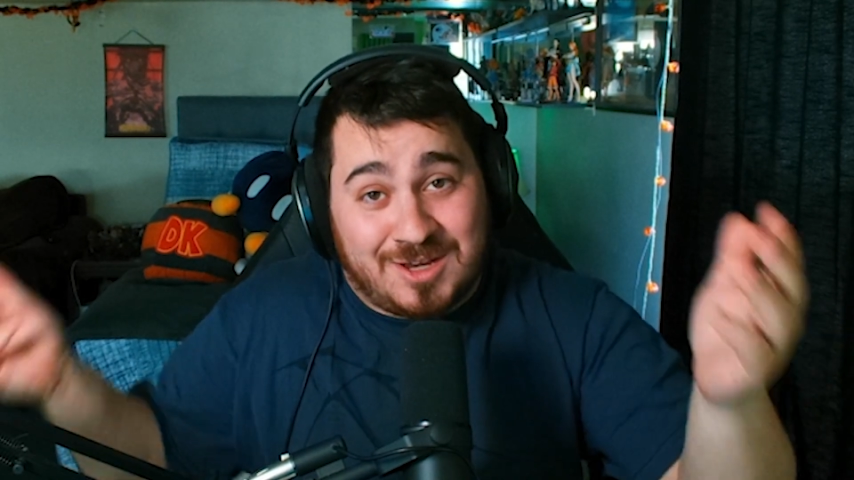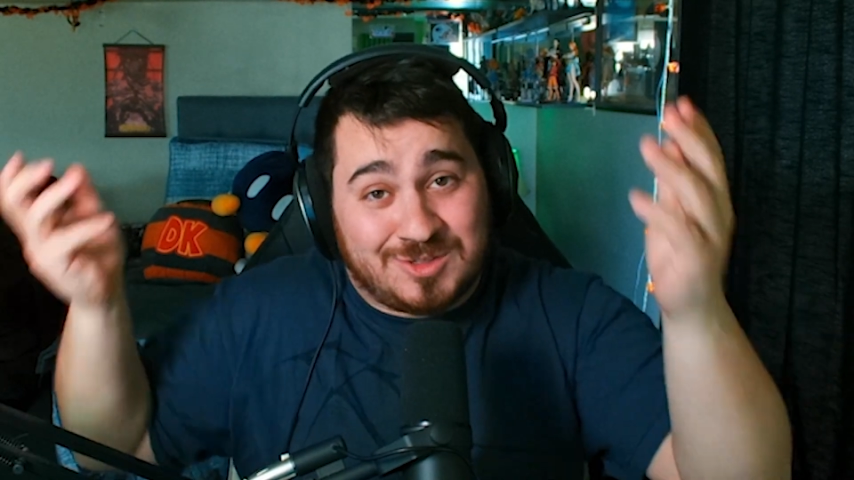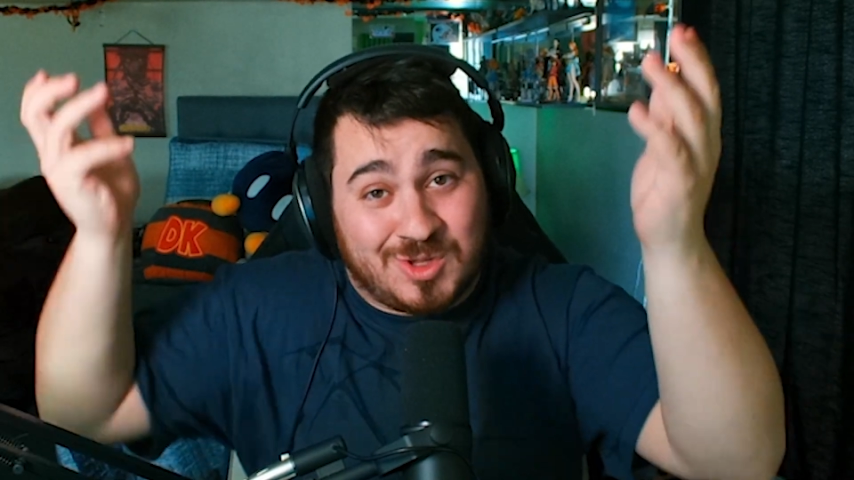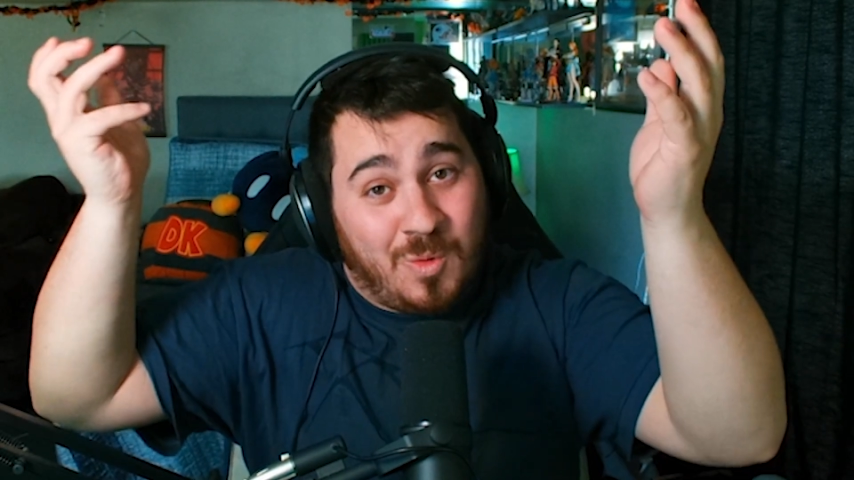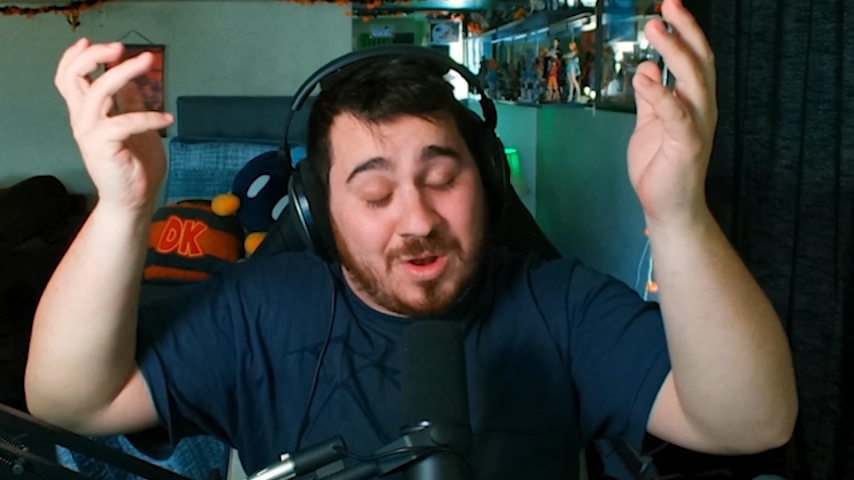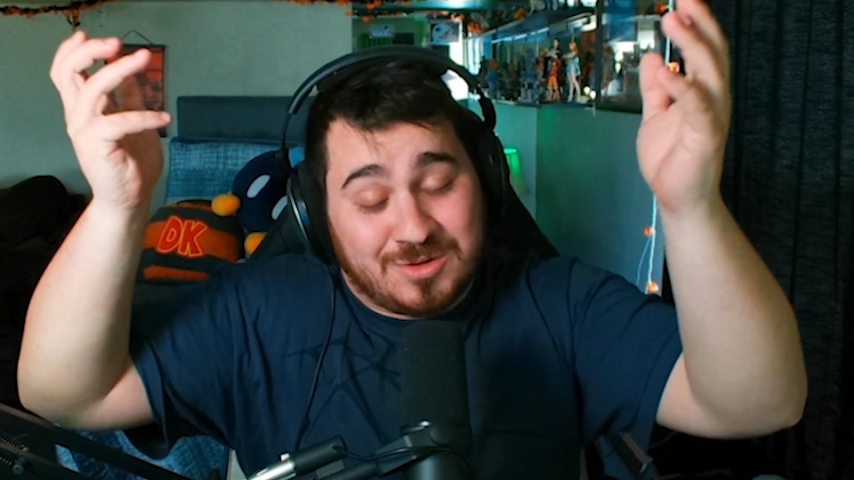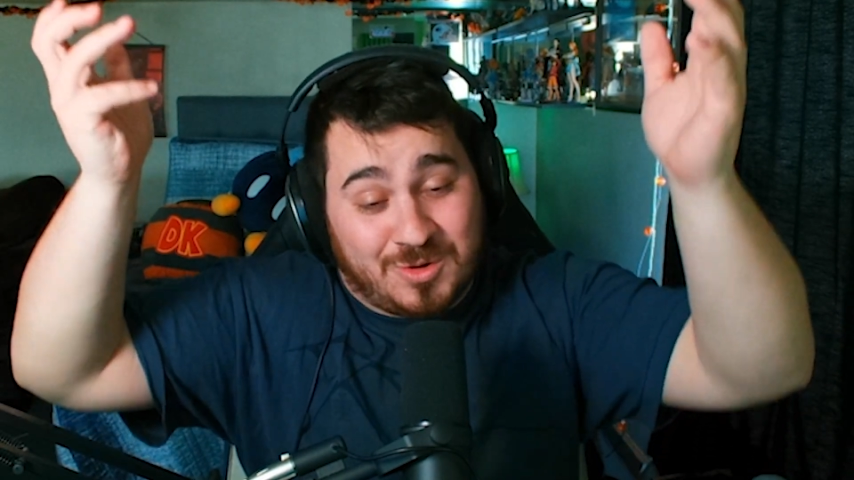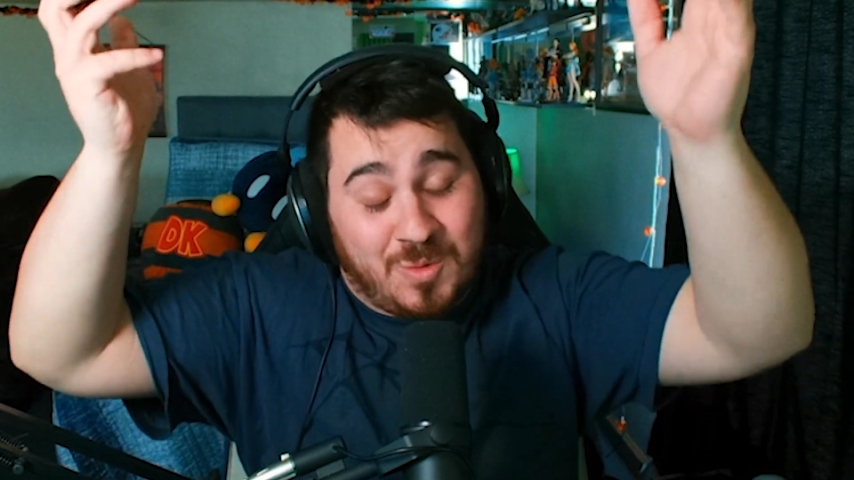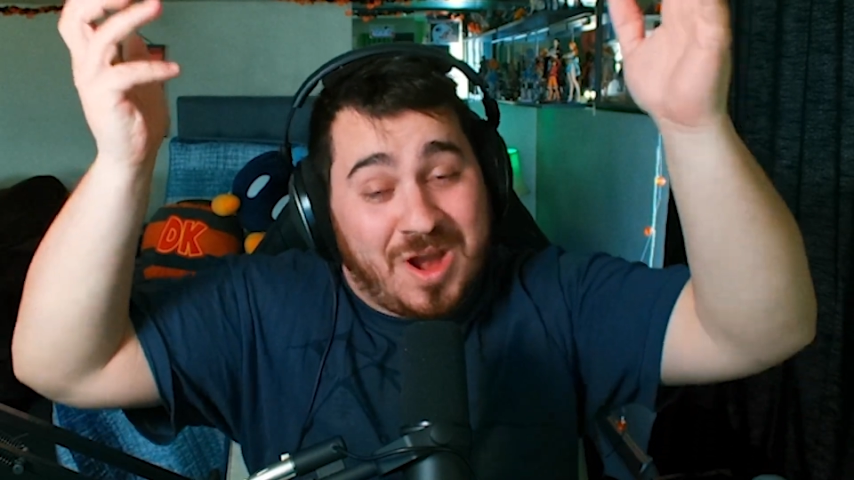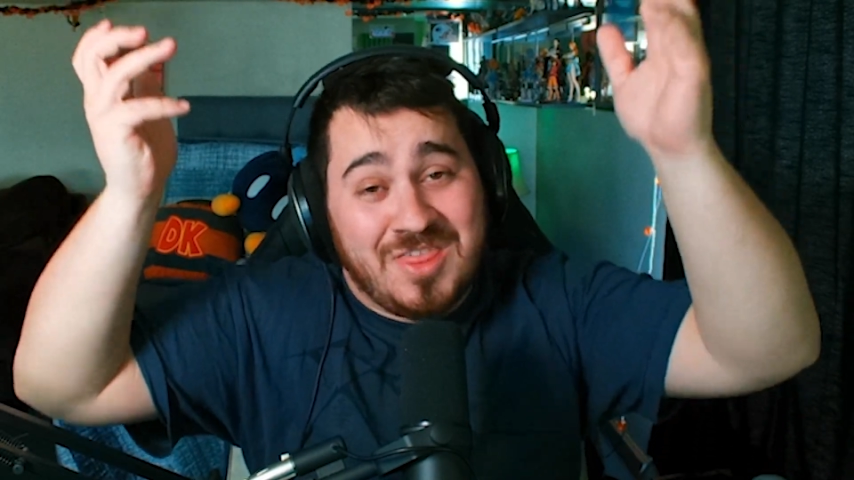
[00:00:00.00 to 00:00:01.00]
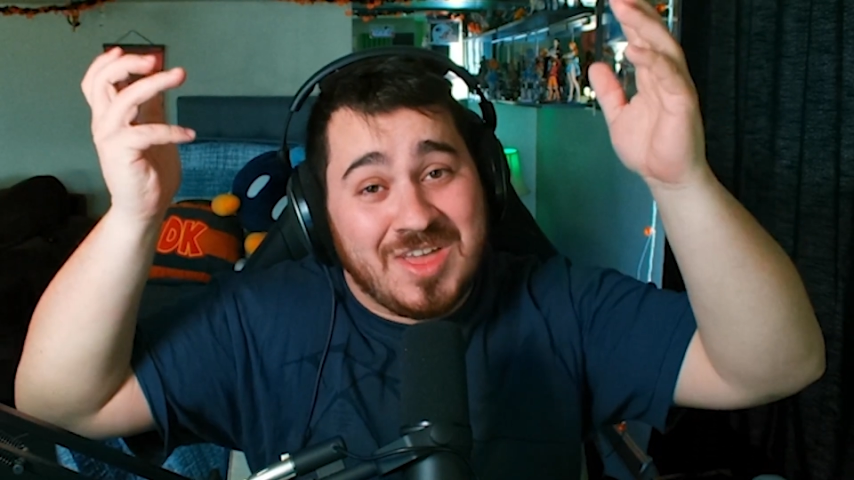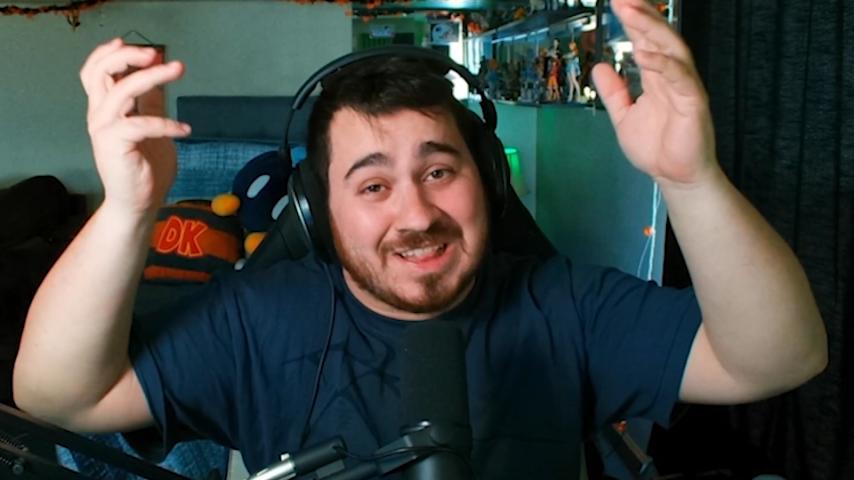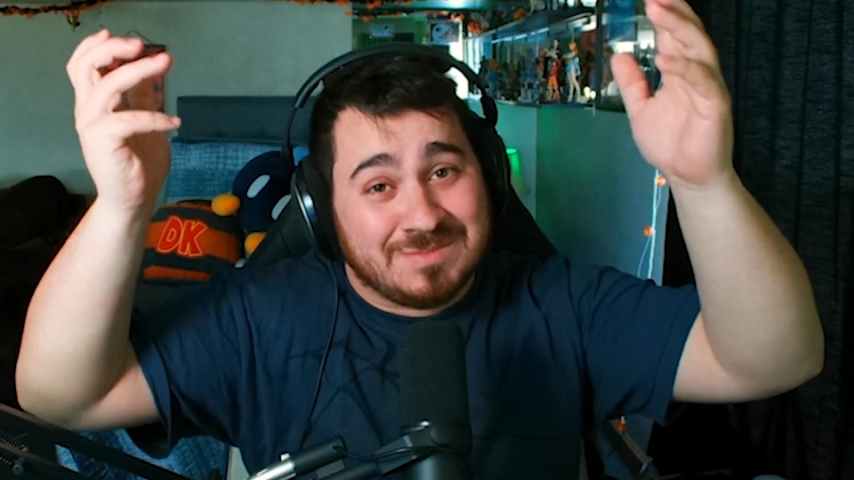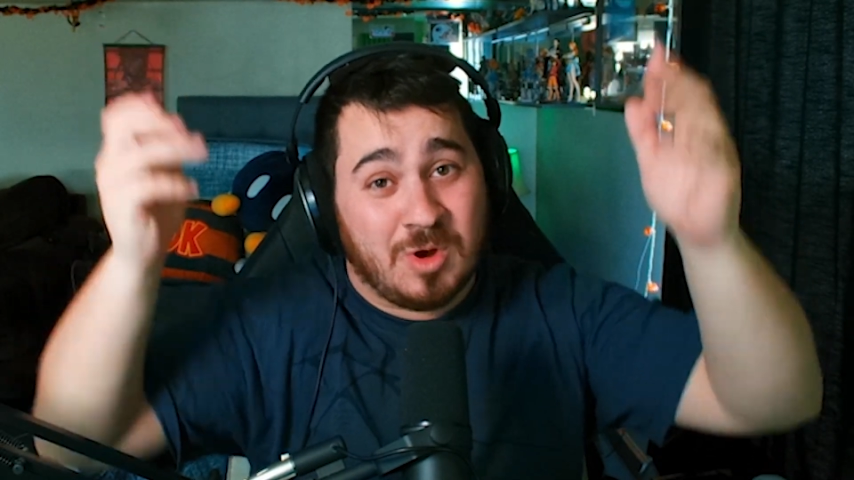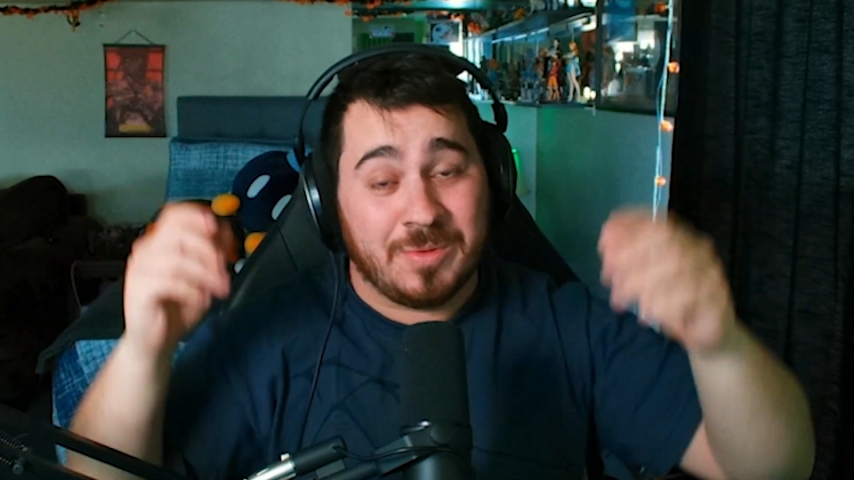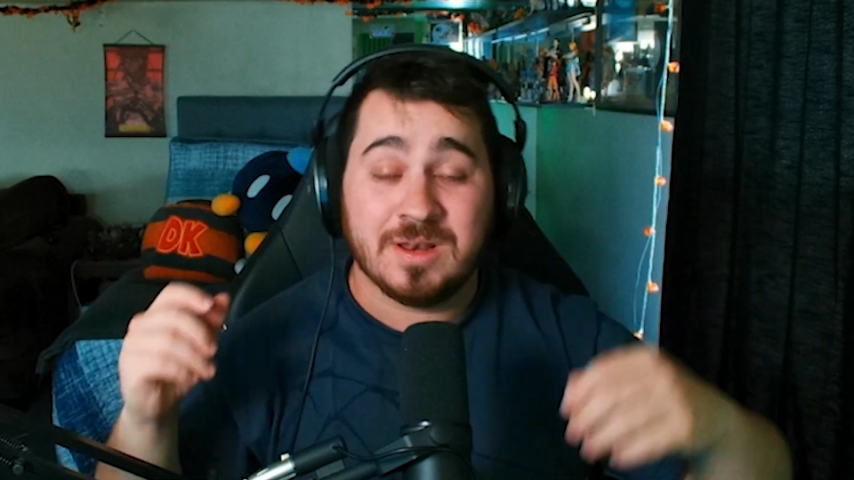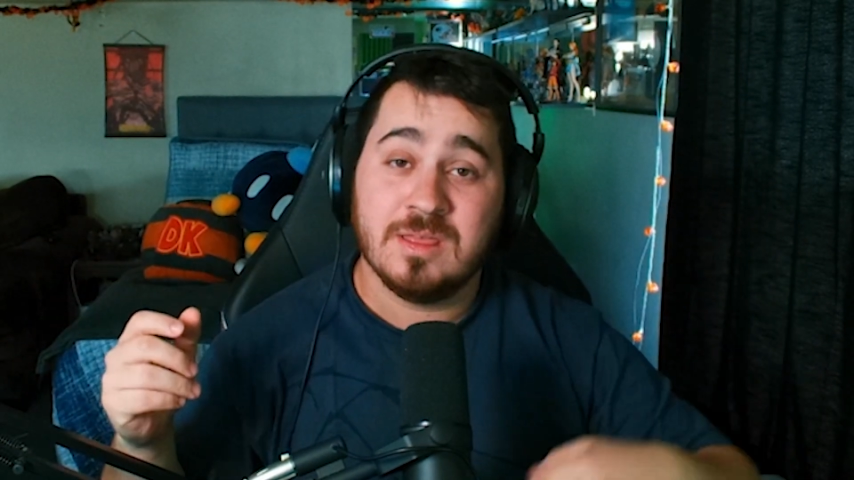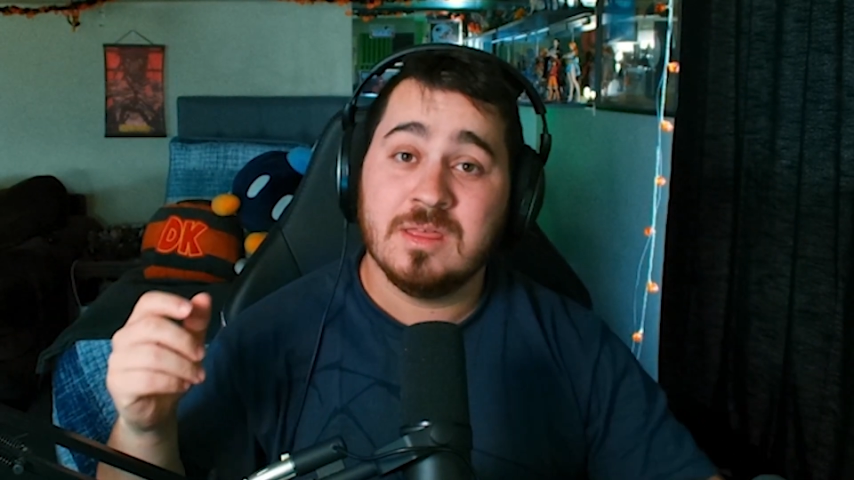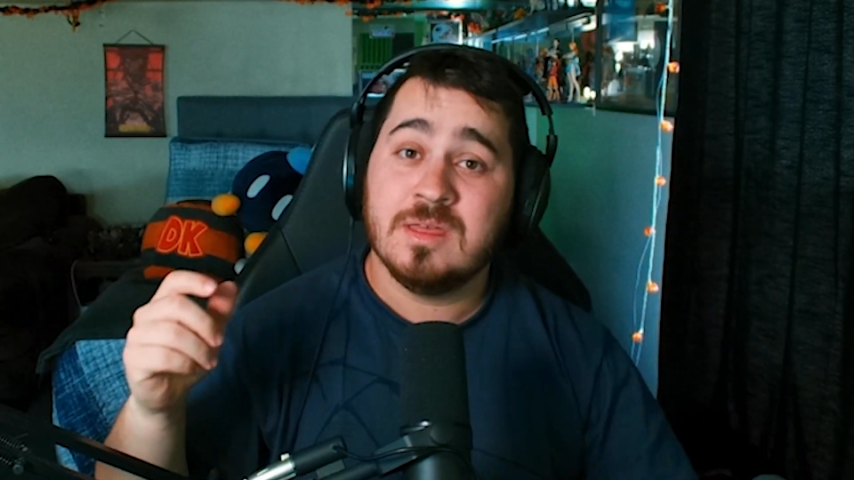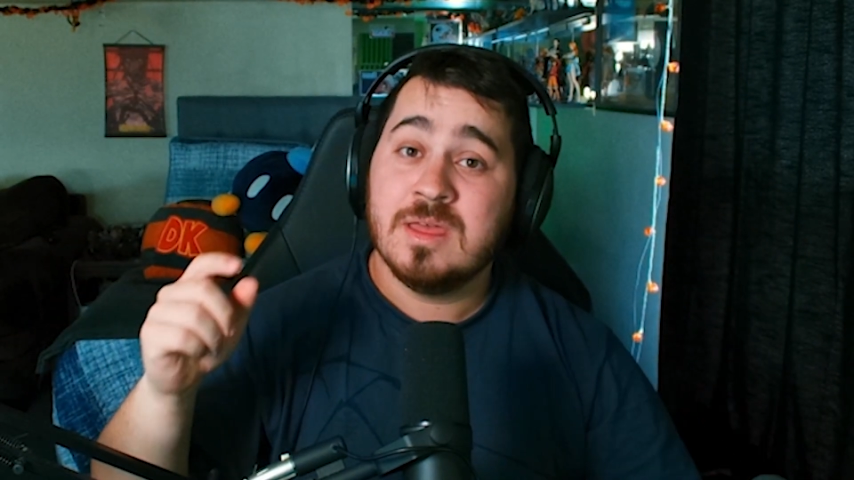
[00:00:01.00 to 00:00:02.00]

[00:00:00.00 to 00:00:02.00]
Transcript: know anything at the moment.